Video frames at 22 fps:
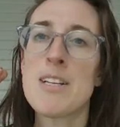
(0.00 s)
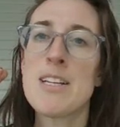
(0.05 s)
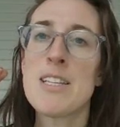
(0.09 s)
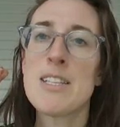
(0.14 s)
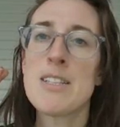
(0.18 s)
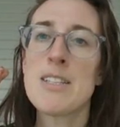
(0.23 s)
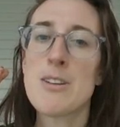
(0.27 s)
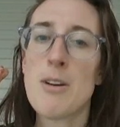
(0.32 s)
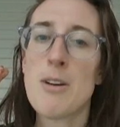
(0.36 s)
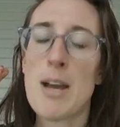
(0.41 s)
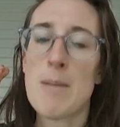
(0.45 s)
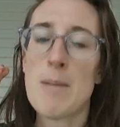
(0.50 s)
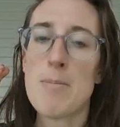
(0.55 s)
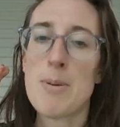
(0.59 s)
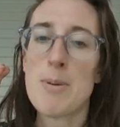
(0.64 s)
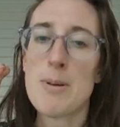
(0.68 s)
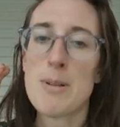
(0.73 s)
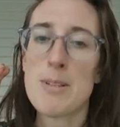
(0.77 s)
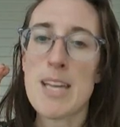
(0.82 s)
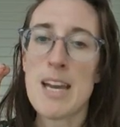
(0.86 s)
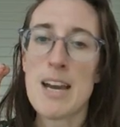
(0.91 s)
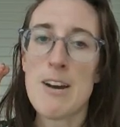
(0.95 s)
So I
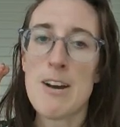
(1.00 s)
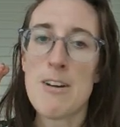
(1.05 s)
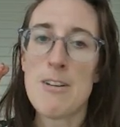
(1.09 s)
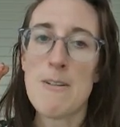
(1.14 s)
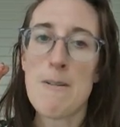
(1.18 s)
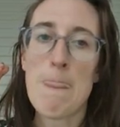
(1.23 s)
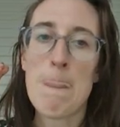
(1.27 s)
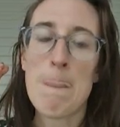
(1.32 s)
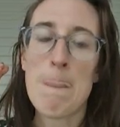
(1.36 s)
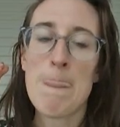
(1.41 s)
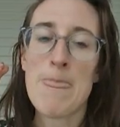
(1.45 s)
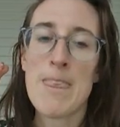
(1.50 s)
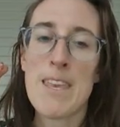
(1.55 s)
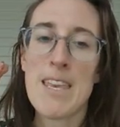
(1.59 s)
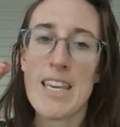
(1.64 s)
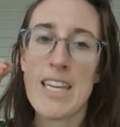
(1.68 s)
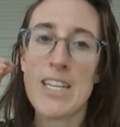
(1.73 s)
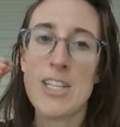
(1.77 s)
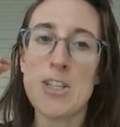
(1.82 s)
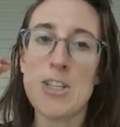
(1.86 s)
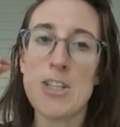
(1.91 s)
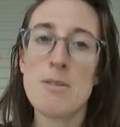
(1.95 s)
pulled out
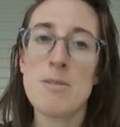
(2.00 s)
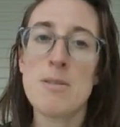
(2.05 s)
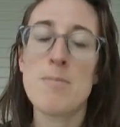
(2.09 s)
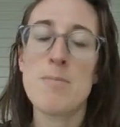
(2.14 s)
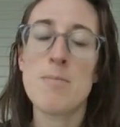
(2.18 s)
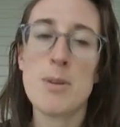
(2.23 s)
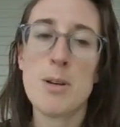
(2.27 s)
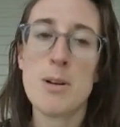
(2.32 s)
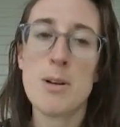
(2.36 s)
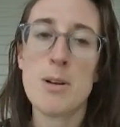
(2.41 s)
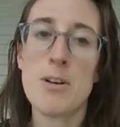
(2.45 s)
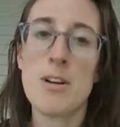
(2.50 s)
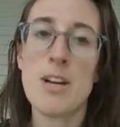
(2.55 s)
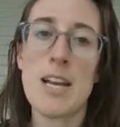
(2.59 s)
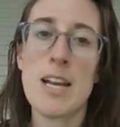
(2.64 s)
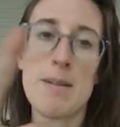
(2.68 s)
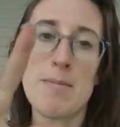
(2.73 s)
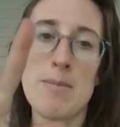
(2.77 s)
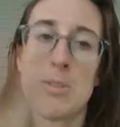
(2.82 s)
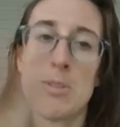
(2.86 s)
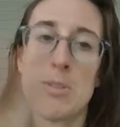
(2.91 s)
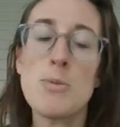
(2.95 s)
each
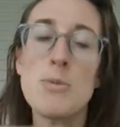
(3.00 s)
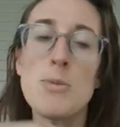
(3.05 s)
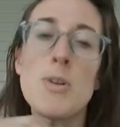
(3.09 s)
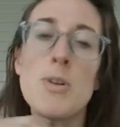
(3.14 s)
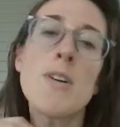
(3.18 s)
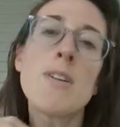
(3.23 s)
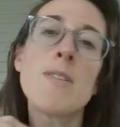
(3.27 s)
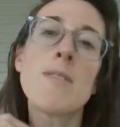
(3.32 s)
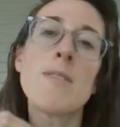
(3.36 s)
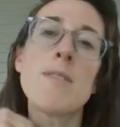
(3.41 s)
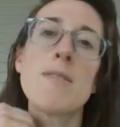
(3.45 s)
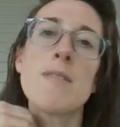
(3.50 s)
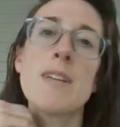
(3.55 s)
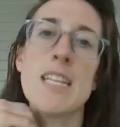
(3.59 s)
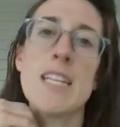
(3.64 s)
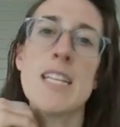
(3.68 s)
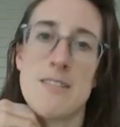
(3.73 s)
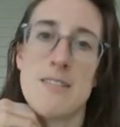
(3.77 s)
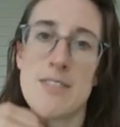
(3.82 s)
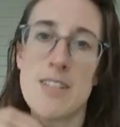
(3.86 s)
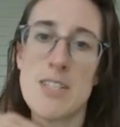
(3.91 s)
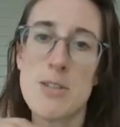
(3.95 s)
program tool
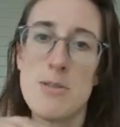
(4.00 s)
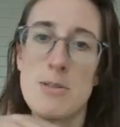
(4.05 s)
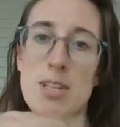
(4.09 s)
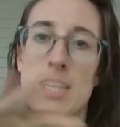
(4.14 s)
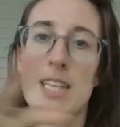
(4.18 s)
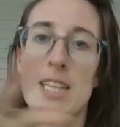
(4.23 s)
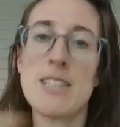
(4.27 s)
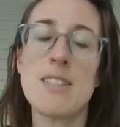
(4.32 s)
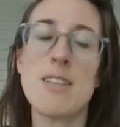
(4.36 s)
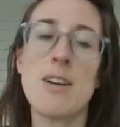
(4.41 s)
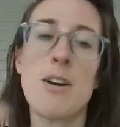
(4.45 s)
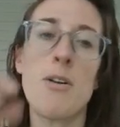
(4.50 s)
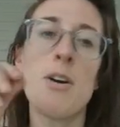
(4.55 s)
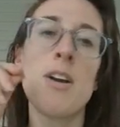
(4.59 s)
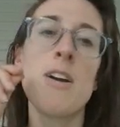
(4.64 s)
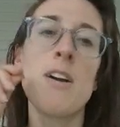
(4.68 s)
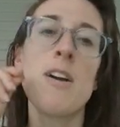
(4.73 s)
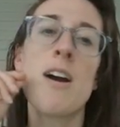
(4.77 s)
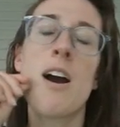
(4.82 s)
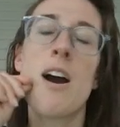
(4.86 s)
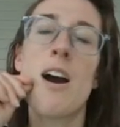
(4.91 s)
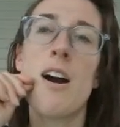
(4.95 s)
individually. So
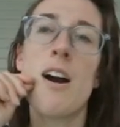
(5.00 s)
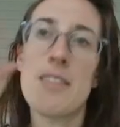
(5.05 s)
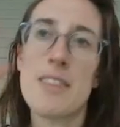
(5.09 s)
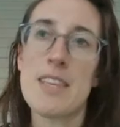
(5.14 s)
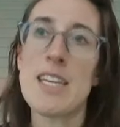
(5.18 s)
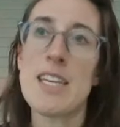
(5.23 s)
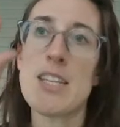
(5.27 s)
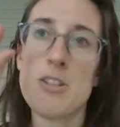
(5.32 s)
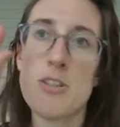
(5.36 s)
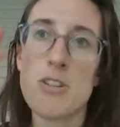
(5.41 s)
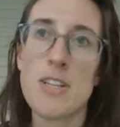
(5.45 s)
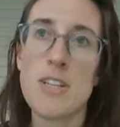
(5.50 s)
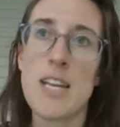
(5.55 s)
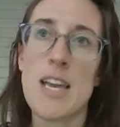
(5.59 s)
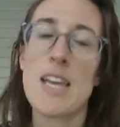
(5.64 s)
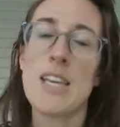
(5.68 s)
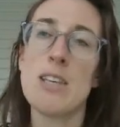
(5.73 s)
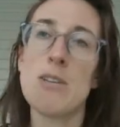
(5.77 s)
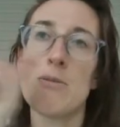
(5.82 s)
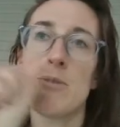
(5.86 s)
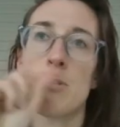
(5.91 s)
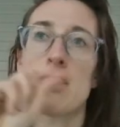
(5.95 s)
on the intranet,
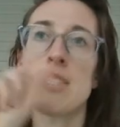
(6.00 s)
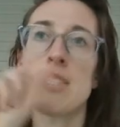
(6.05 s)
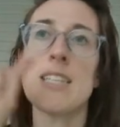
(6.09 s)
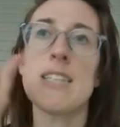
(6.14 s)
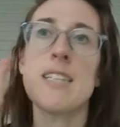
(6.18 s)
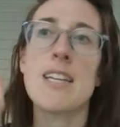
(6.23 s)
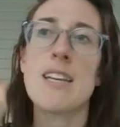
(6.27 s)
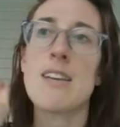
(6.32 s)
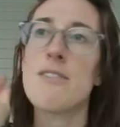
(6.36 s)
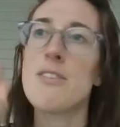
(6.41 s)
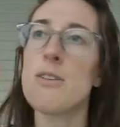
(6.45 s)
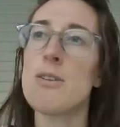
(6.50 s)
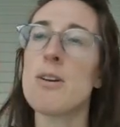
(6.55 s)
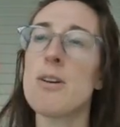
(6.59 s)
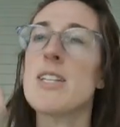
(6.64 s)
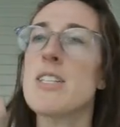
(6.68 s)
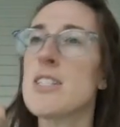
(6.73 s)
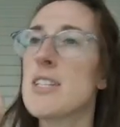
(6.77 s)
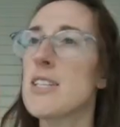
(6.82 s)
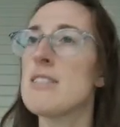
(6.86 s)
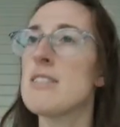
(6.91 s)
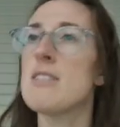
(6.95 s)
you will see, like if you are
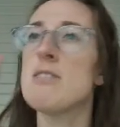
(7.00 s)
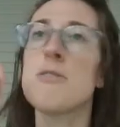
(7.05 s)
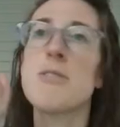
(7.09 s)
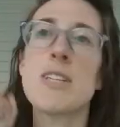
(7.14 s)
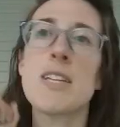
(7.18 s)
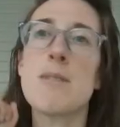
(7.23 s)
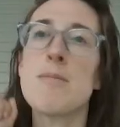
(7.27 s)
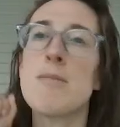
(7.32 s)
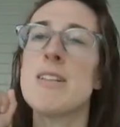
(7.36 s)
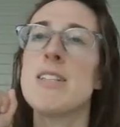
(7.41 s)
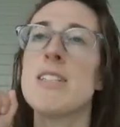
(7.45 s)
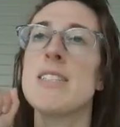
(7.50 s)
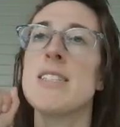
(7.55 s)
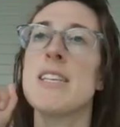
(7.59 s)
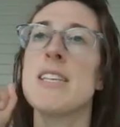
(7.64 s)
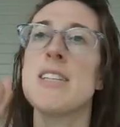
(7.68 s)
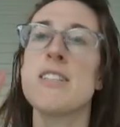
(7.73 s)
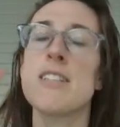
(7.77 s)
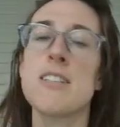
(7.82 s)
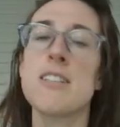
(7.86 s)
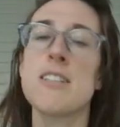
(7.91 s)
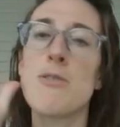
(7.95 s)
just doing
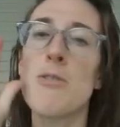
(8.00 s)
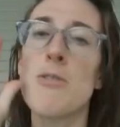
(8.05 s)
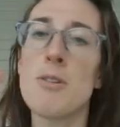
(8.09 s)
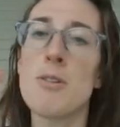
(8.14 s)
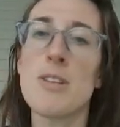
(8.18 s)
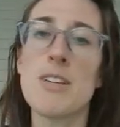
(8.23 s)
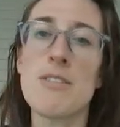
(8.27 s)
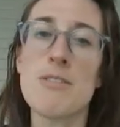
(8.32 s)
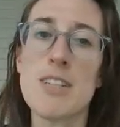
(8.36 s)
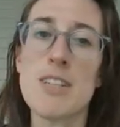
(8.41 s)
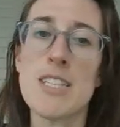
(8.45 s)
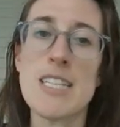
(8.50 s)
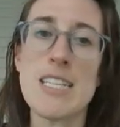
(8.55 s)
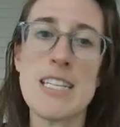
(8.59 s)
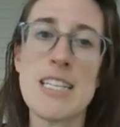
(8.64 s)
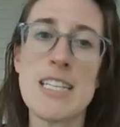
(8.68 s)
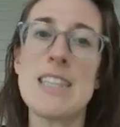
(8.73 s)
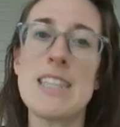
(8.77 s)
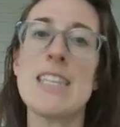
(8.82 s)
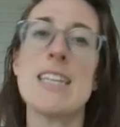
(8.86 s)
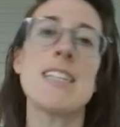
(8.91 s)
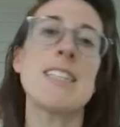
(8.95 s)
immunization, you only really
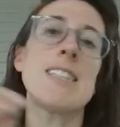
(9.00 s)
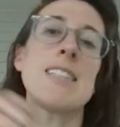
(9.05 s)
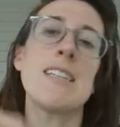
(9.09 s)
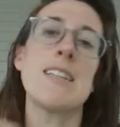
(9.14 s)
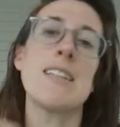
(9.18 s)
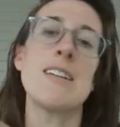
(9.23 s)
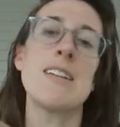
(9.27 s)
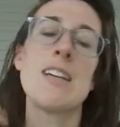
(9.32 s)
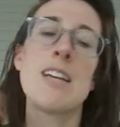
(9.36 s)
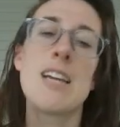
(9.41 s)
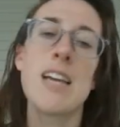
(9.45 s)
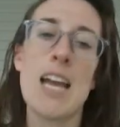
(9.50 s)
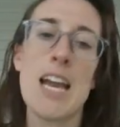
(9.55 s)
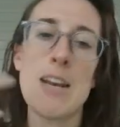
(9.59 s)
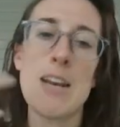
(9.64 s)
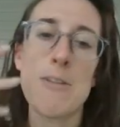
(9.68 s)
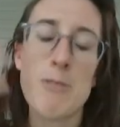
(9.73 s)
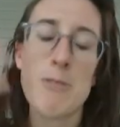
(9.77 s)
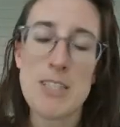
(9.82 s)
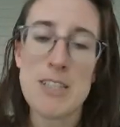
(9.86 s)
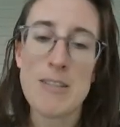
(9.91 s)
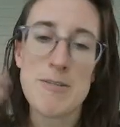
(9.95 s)
need this. And
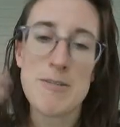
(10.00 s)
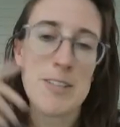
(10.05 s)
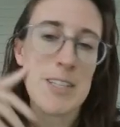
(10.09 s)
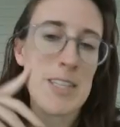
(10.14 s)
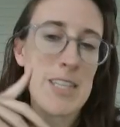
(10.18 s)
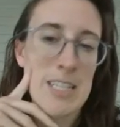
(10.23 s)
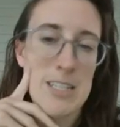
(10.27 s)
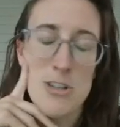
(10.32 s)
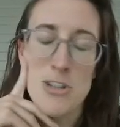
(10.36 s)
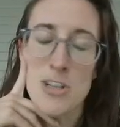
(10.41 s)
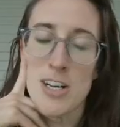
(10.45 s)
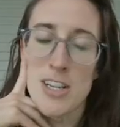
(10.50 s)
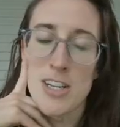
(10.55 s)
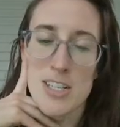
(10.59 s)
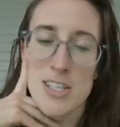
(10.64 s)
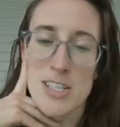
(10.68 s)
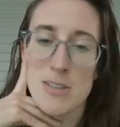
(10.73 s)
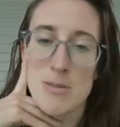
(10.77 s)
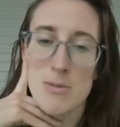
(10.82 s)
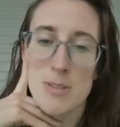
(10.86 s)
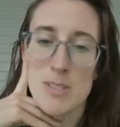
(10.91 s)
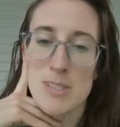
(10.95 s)
once you read the
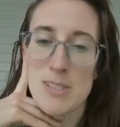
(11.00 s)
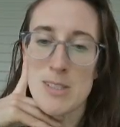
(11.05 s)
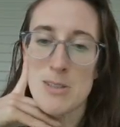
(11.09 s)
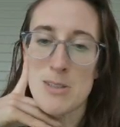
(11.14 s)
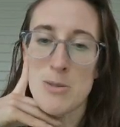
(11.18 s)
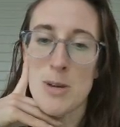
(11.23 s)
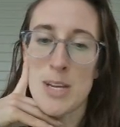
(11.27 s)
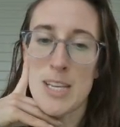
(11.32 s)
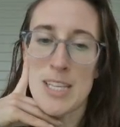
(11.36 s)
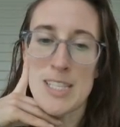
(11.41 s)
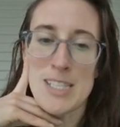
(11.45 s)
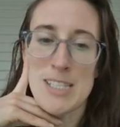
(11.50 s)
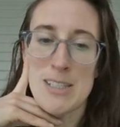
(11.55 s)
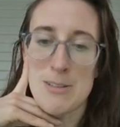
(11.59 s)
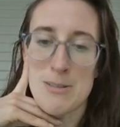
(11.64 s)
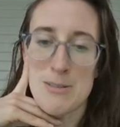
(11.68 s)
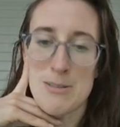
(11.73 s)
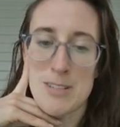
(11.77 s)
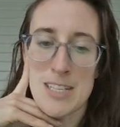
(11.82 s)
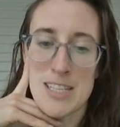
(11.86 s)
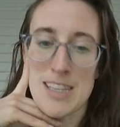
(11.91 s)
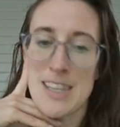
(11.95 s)
instructions once or twice, you
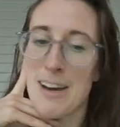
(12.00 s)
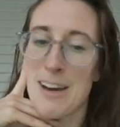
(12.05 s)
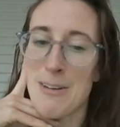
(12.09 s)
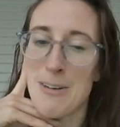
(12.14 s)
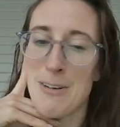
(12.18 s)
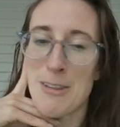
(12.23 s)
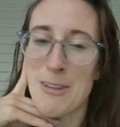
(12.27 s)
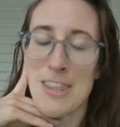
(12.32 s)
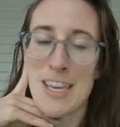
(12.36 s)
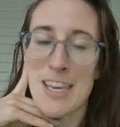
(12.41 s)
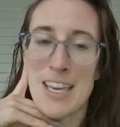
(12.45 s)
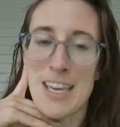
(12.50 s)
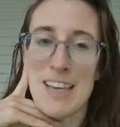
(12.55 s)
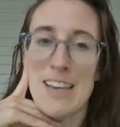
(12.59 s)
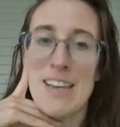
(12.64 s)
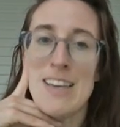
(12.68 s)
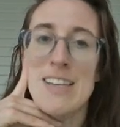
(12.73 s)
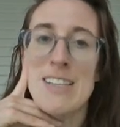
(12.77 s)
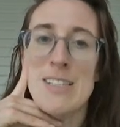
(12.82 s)
don't need that whole thing.